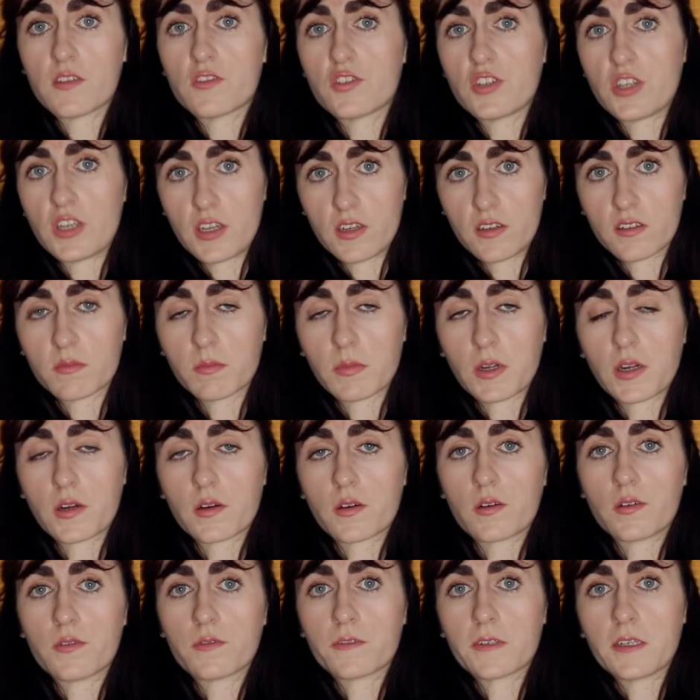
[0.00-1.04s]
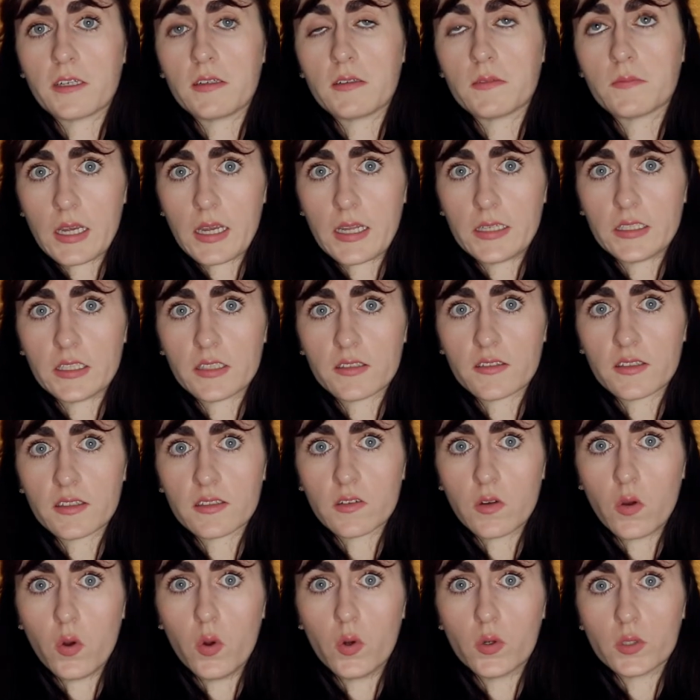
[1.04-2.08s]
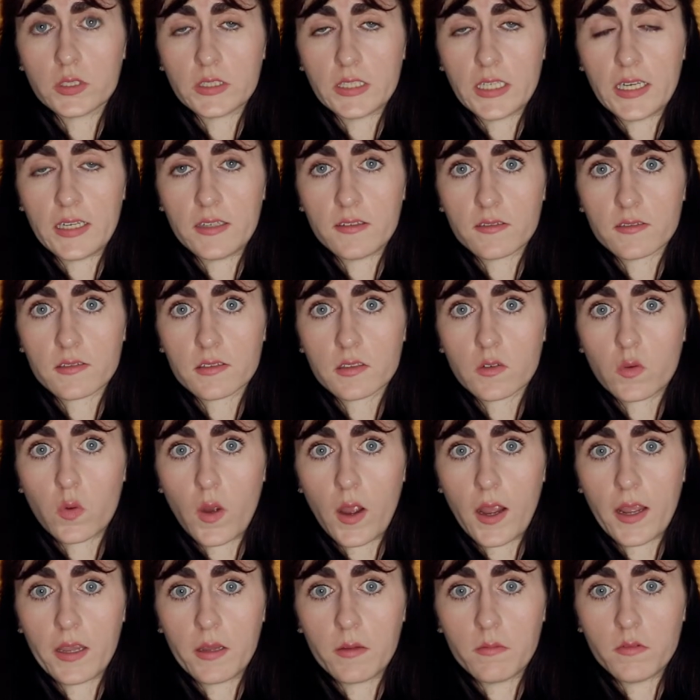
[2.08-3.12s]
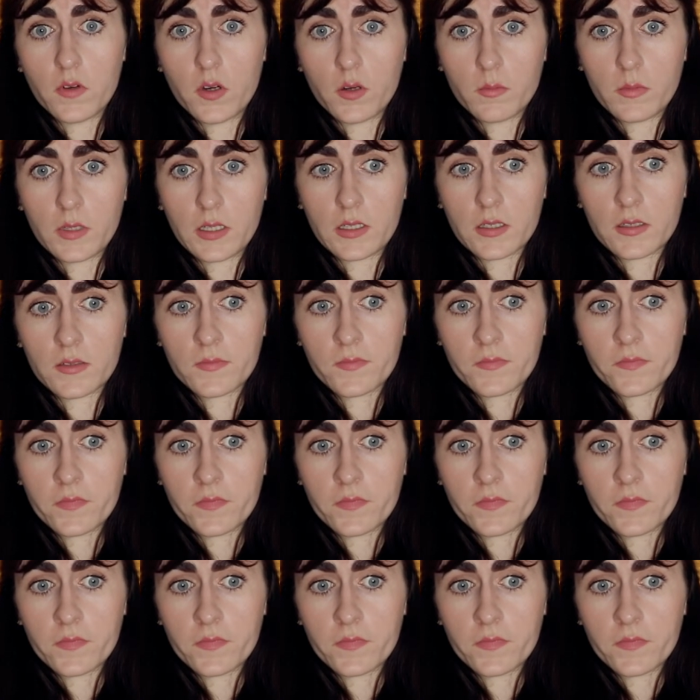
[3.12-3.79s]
She is my girlfriend. And it's this whole tense, quiet moment,